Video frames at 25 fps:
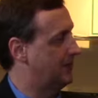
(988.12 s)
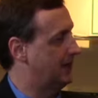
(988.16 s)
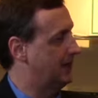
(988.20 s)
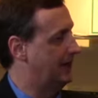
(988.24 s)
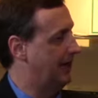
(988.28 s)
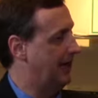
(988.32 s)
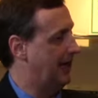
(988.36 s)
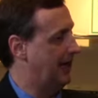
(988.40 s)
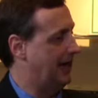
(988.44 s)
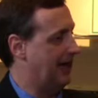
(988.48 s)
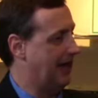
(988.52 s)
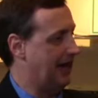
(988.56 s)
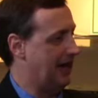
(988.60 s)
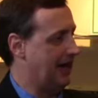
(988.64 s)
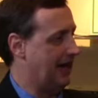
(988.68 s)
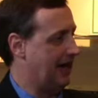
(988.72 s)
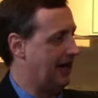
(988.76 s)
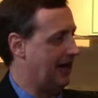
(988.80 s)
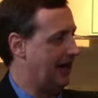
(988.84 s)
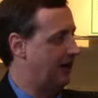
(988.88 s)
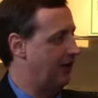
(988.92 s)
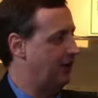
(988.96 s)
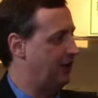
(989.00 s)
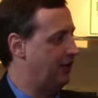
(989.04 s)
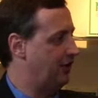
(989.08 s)
And
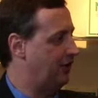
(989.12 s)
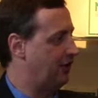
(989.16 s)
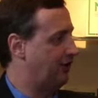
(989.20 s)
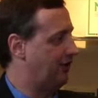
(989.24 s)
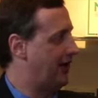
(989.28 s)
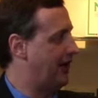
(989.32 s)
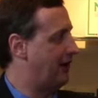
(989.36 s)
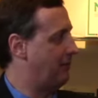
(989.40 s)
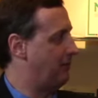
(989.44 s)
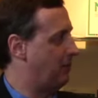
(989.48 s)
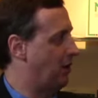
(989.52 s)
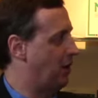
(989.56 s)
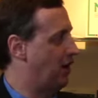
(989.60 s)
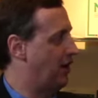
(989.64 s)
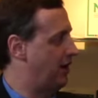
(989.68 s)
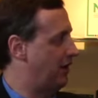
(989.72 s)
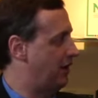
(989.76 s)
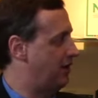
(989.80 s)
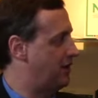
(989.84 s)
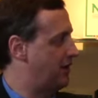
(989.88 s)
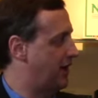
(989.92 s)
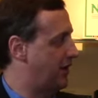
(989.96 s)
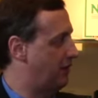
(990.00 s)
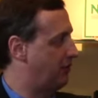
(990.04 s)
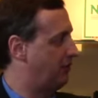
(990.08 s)
I hear you saying
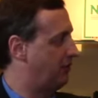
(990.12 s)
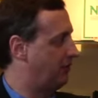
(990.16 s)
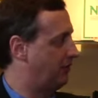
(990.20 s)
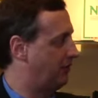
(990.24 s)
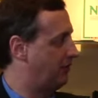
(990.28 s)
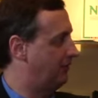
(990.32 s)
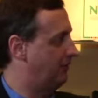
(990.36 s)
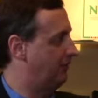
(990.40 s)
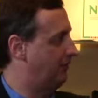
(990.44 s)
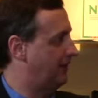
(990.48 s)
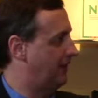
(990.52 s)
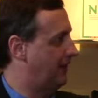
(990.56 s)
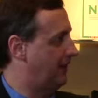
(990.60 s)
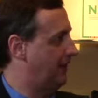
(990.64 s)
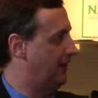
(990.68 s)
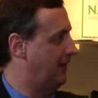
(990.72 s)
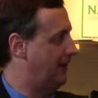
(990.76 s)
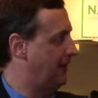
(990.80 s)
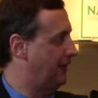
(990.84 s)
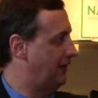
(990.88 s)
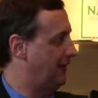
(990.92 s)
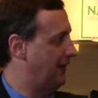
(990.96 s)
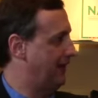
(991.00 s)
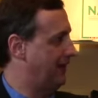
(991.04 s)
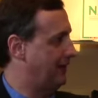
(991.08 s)
partnerships,
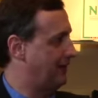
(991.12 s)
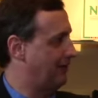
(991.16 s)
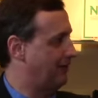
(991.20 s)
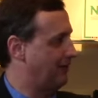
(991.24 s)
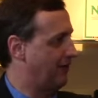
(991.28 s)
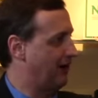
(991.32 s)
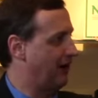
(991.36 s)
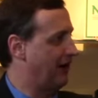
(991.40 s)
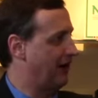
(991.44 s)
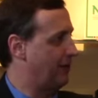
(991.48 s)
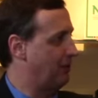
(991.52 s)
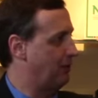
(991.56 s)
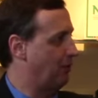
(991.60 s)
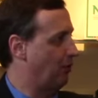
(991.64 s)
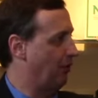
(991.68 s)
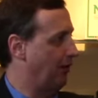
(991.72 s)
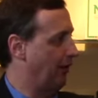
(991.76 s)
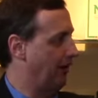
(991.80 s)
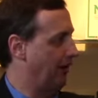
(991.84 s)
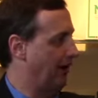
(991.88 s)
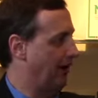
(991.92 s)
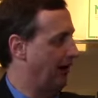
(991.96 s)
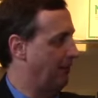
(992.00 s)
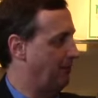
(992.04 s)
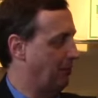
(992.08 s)
that it's very
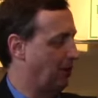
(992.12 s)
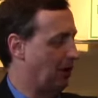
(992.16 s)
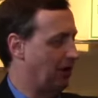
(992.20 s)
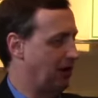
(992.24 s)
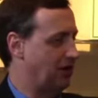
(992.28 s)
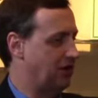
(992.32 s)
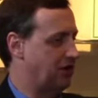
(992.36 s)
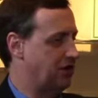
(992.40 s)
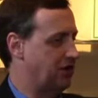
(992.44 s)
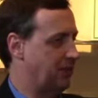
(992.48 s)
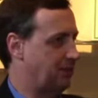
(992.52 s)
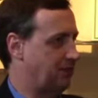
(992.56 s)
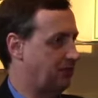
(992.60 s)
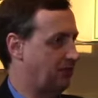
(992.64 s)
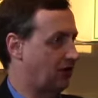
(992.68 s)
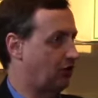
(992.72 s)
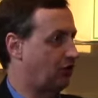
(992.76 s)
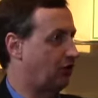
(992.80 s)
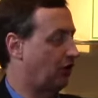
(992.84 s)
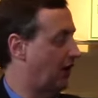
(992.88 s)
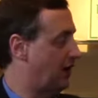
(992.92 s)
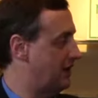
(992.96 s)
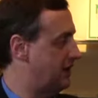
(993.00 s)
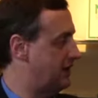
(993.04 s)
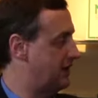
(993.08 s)
important, and partnerships
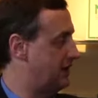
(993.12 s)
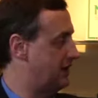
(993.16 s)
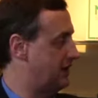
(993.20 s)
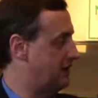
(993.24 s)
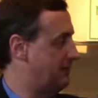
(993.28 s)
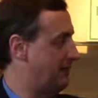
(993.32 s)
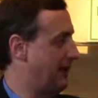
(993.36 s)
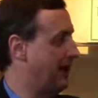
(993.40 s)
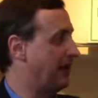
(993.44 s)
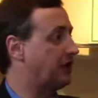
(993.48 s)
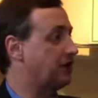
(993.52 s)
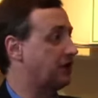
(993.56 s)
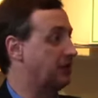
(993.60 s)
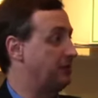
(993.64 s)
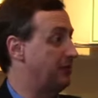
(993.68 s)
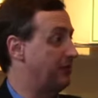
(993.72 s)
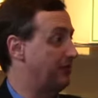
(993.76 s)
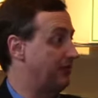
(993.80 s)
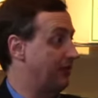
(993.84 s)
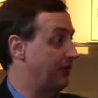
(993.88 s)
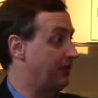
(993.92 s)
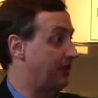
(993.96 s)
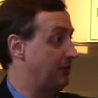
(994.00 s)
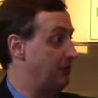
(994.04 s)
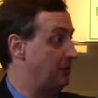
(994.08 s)
across the spectrum
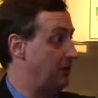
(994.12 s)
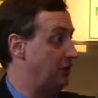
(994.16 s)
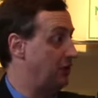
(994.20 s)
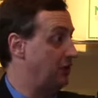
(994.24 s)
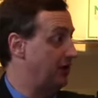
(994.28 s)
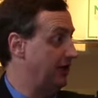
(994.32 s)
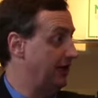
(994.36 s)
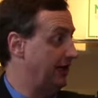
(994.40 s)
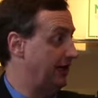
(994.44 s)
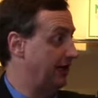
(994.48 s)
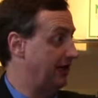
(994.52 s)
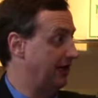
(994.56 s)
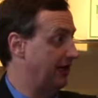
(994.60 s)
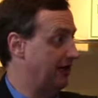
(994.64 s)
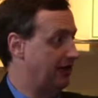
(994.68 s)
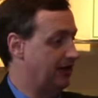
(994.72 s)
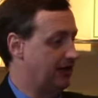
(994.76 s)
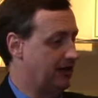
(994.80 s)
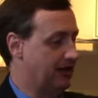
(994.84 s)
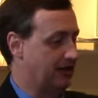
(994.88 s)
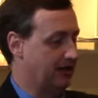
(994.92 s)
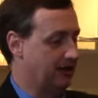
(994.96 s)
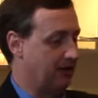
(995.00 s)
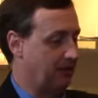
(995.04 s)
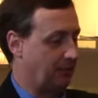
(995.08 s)
of the community,
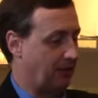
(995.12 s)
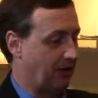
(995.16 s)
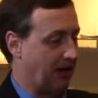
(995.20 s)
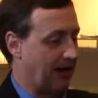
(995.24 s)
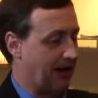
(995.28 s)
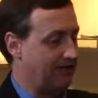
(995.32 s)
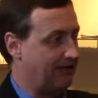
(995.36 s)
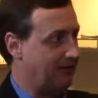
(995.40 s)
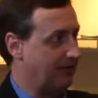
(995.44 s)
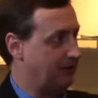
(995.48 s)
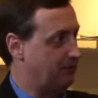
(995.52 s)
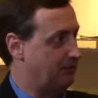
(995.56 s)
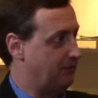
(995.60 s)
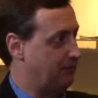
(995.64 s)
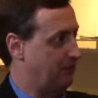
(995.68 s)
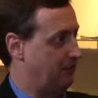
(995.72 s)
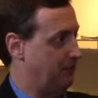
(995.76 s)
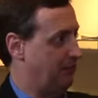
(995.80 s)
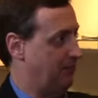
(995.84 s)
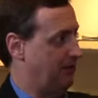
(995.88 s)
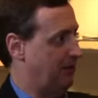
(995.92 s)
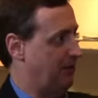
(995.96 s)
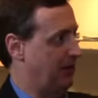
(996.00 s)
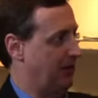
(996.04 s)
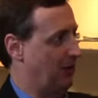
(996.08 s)
the private
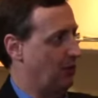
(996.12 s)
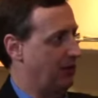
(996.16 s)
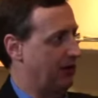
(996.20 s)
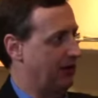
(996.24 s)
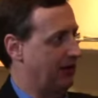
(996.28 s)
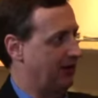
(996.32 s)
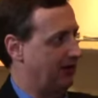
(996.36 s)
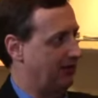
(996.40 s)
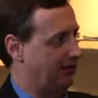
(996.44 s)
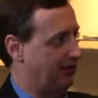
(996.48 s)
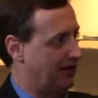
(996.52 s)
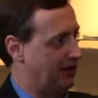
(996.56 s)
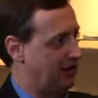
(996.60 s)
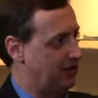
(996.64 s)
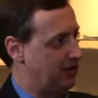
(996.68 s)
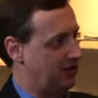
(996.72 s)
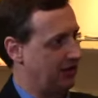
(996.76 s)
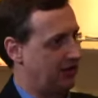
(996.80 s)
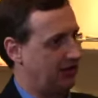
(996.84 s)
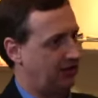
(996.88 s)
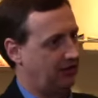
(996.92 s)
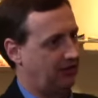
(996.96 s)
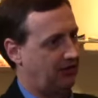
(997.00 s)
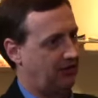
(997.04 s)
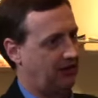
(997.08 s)

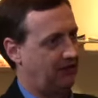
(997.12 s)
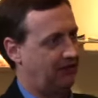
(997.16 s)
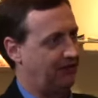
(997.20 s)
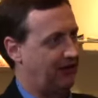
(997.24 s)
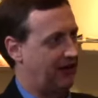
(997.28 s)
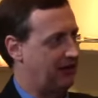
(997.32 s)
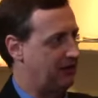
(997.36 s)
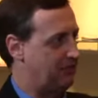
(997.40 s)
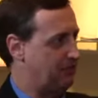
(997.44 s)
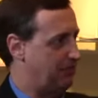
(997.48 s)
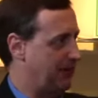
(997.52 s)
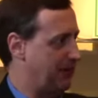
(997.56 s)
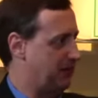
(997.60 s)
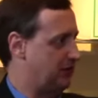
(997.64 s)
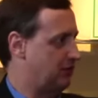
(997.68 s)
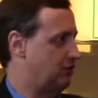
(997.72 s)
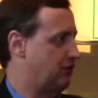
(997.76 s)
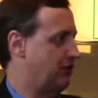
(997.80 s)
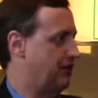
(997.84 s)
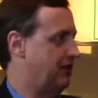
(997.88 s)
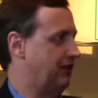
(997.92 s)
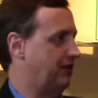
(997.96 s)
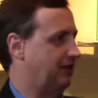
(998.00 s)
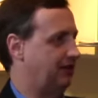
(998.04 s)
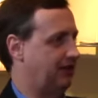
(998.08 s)
organizations, the faith-based
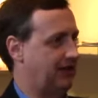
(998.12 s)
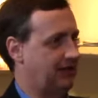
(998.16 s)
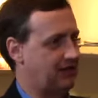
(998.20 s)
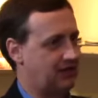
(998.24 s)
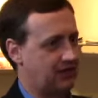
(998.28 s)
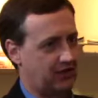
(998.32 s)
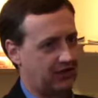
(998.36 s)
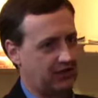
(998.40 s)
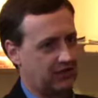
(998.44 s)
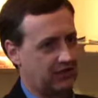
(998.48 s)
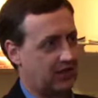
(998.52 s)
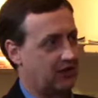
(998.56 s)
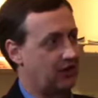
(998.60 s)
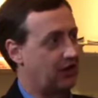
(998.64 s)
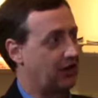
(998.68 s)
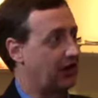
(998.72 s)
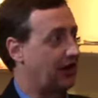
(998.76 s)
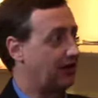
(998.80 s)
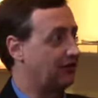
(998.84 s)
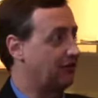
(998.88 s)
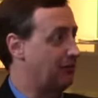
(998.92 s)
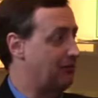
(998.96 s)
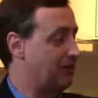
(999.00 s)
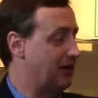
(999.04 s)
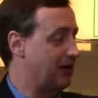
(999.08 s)
organizations, other
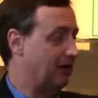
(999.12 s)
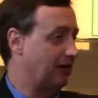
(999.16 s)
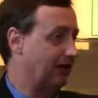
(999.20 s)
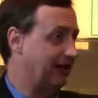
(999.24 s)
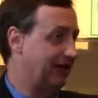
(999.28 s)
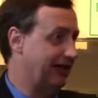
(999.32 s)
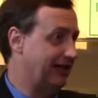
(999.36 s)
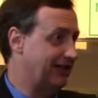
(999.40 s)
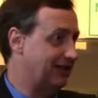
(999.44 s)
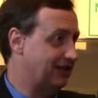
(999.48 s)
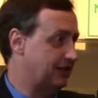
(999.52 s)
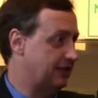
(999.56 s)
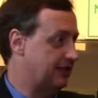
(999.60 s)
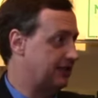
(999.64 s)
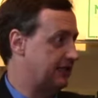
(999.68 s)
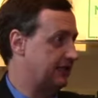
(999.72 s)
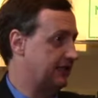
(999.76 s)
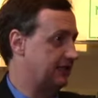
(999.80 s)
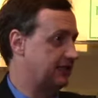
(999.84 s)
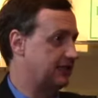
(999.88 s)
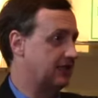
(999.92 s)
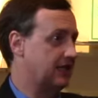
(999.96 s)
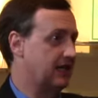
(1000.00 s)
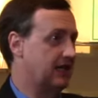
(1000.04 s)
governmental agencies.